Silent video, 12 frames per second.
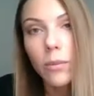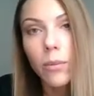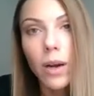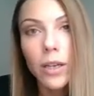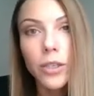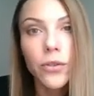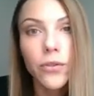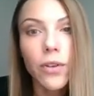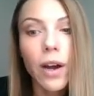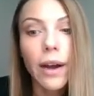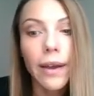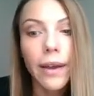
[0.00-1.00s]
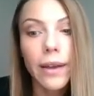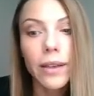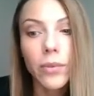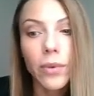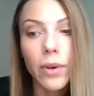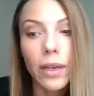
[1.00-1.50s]
a bunch of
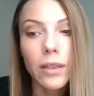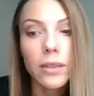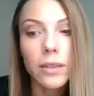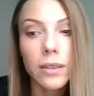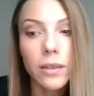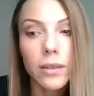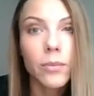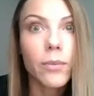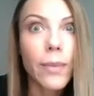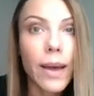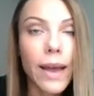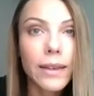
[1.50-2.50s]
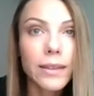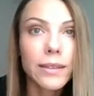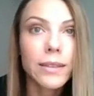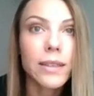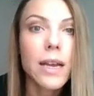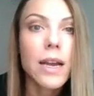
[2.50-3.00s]
high-end brands
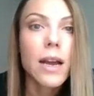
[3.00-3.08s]
banned